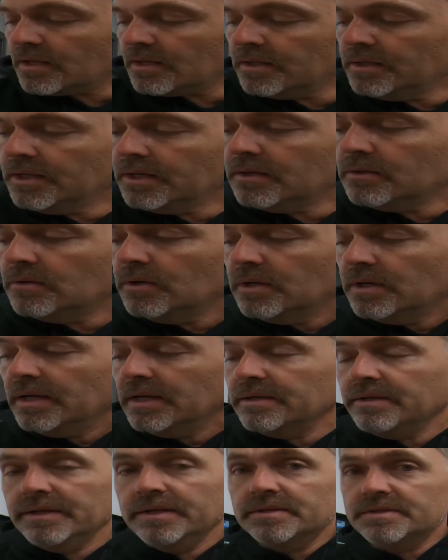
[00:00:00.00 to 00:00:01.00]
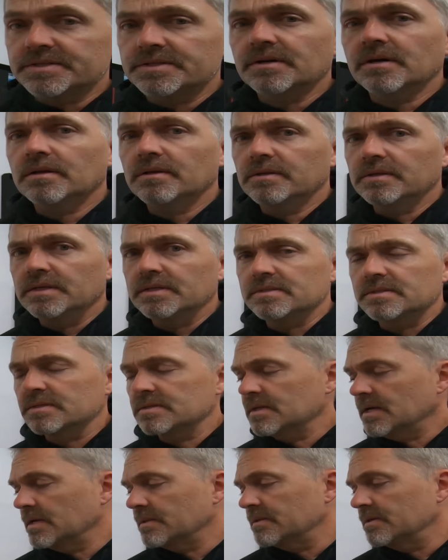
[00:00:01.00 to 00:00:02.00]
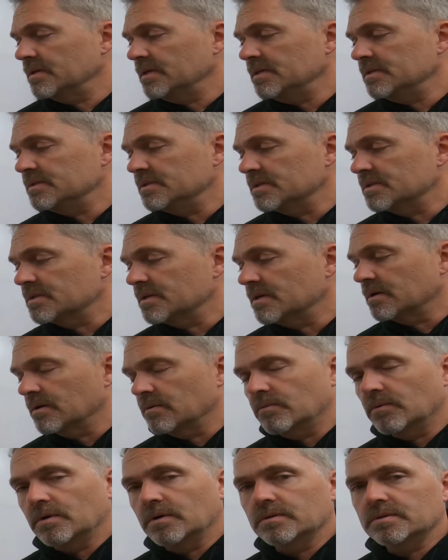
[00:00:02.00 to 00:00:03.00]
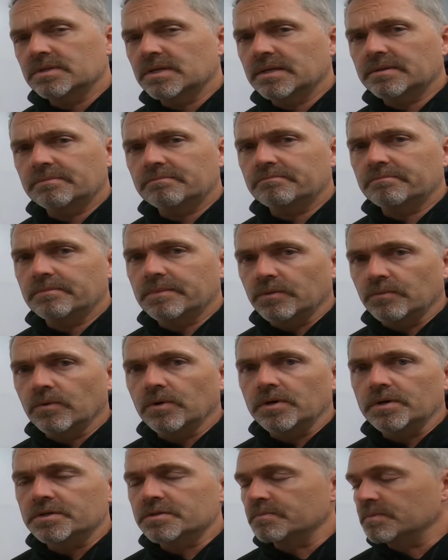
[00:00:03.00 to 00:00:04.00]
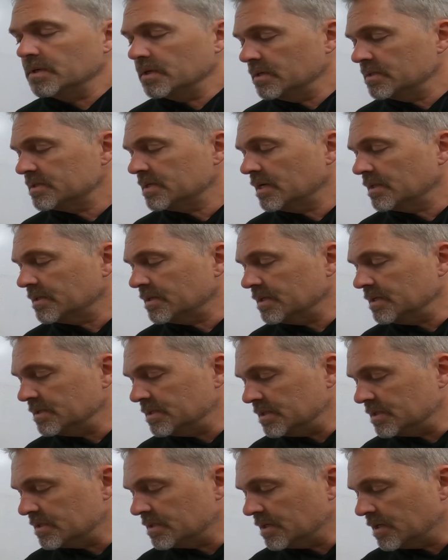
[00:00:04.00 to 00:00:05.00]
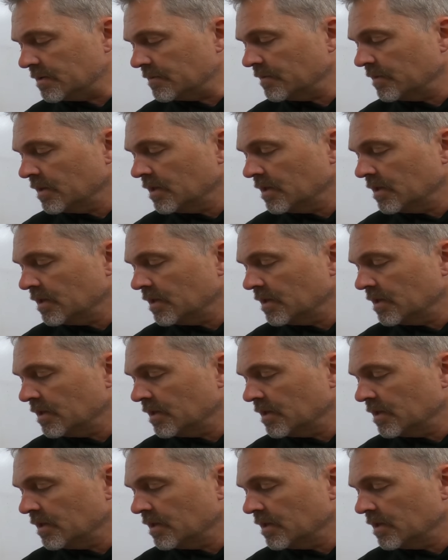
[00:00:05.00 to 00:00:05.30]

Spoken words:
Now, and installing these is not the easiest in the world. It's not the worst, but it's not the easiest thing.